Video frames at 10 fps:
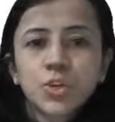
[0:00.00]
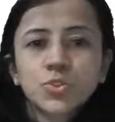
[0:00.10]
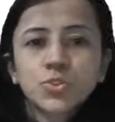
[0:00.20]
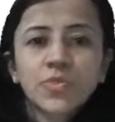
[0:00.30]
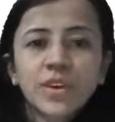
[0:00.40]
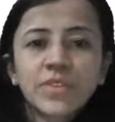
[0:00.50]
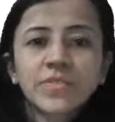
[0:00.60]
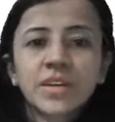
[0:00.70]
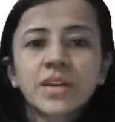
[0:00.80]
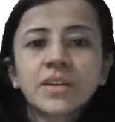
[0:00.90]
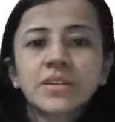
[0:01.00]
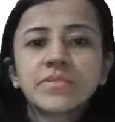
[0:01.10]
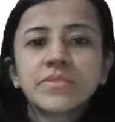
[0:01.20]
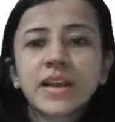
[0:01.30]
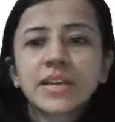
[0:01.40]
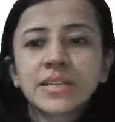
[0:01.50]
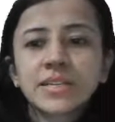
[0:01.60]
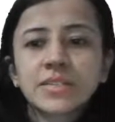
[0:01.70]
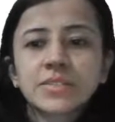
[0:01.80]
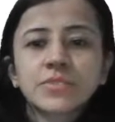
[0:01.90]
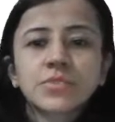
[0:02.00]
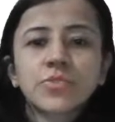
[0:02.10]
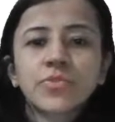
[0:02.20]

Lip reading: So when we are dividing this,